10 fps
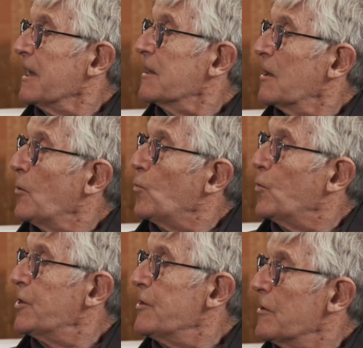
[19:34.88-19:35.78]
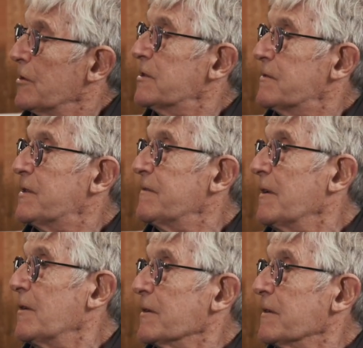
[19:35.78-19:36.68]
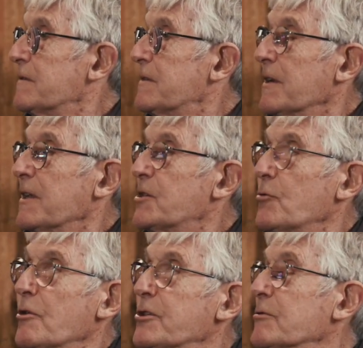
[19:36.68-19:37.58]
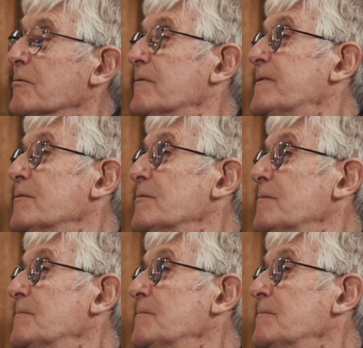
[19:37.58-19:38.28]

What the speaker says: It would not have survived in its original form.